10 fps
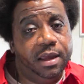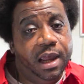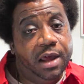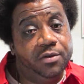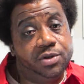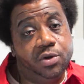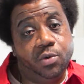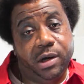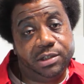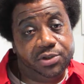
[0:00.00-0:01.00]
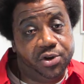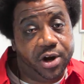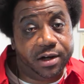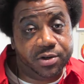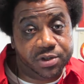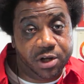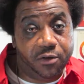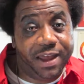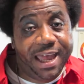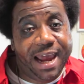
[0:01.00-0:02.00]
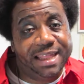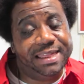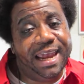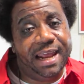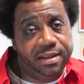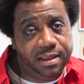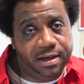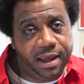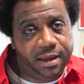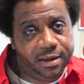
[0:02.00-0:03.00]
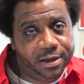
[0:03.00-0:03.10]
and there's 2 questions you're going to ask yourself at the end of the day.